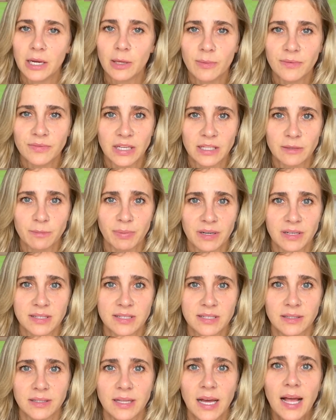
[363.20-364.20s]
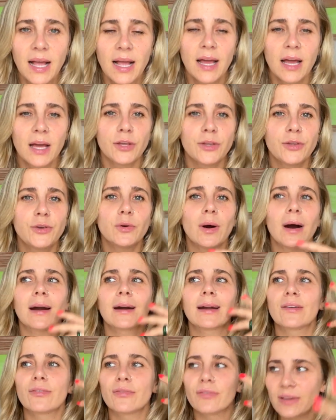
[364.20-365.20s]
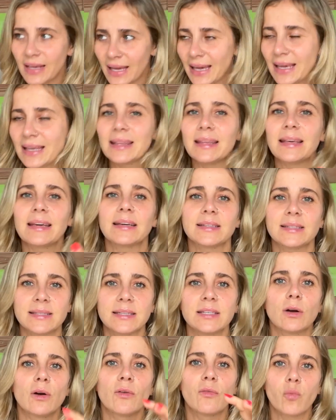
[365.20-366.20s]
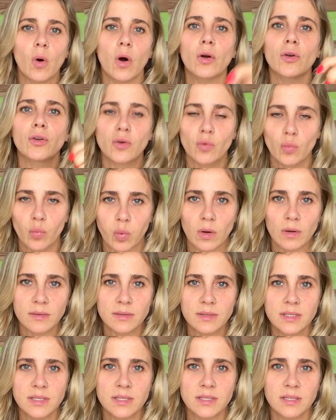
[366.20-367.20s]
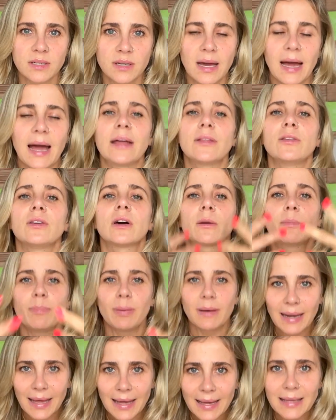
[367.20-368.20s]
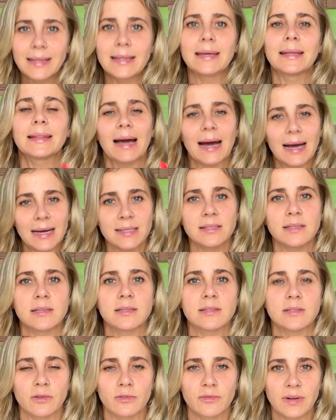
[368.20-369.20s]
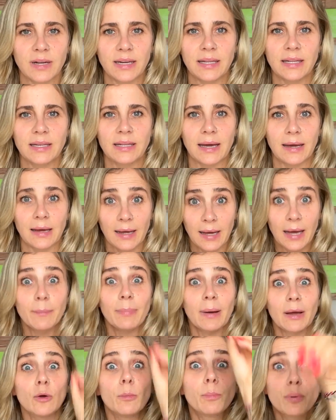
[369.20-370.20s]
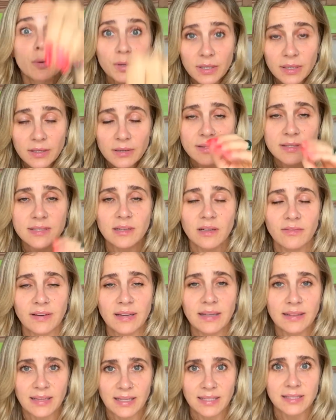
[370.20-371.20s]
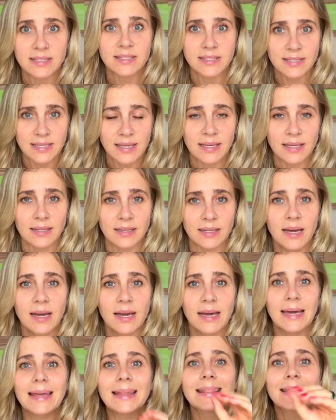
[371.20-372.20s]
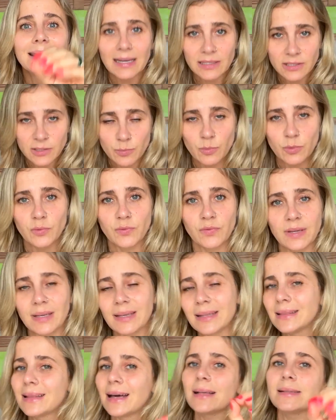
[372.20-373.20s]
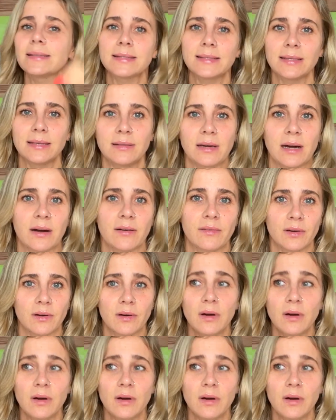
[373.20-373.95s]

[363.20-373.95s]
with that person you are creating a scene of what you want and you're playing it as is already there but you're putting yourself in that scene in that movie in that scenario